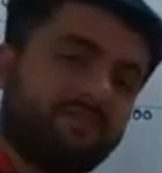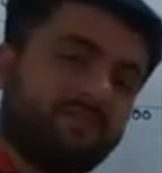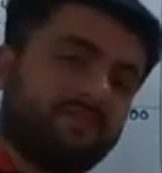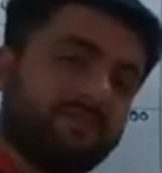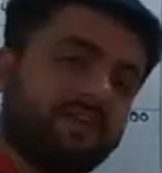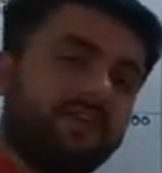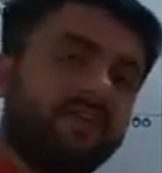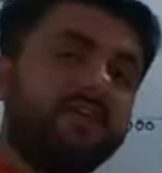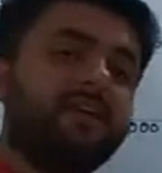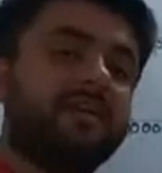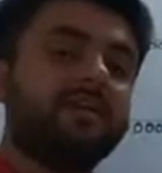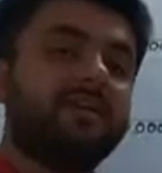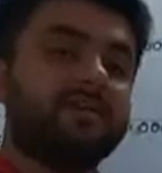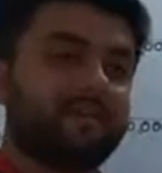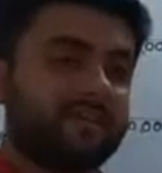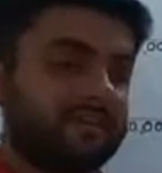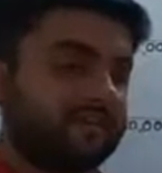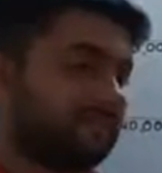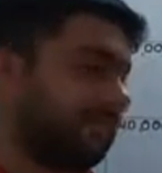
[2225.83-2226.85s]
Okay?
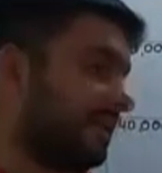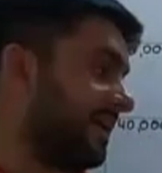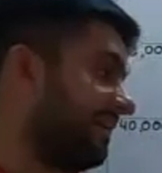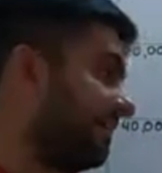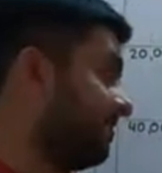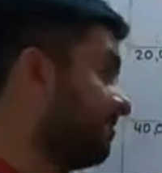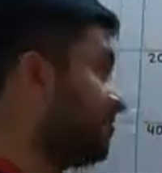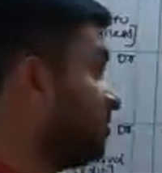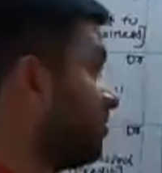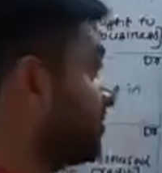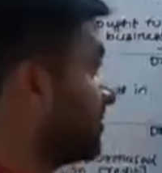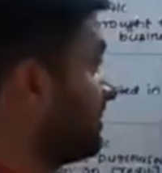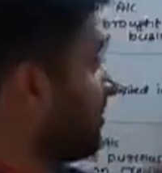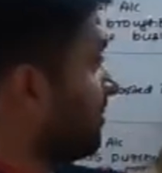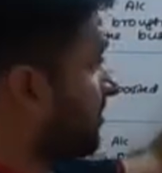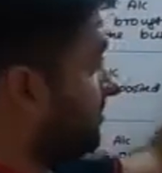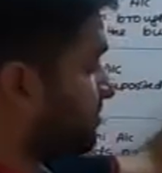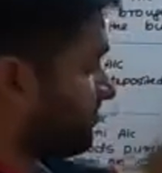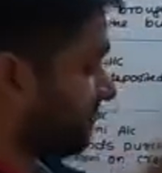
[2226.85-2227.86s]
Yes, and total
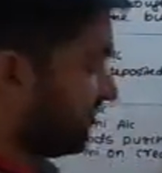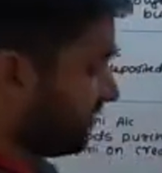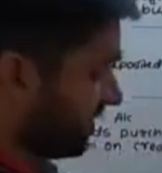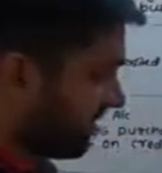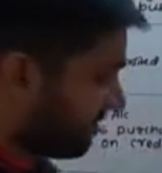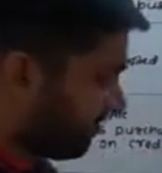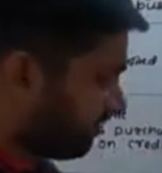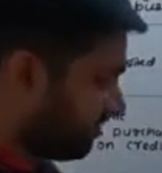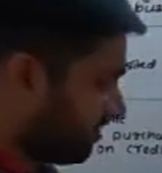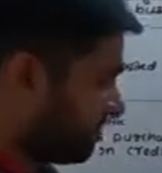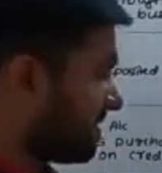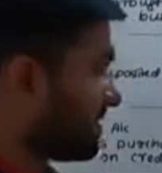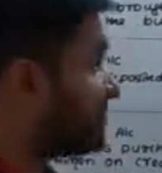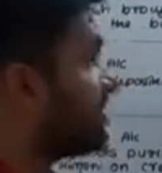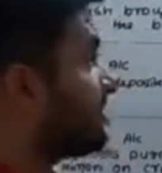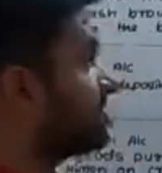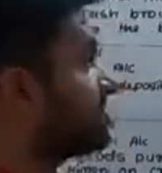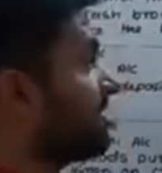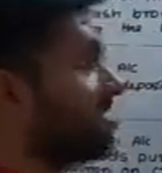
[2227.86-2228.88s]
also we have to
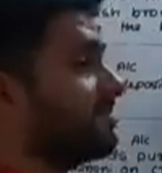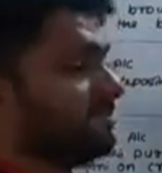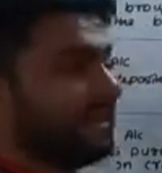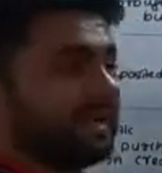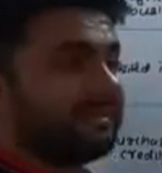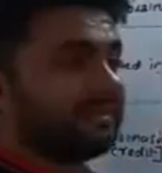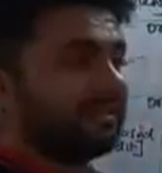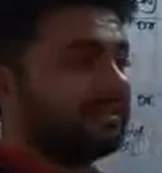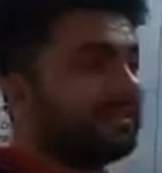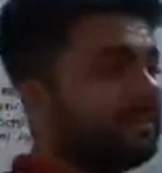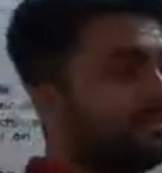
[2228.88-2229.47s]
remember, so I am writing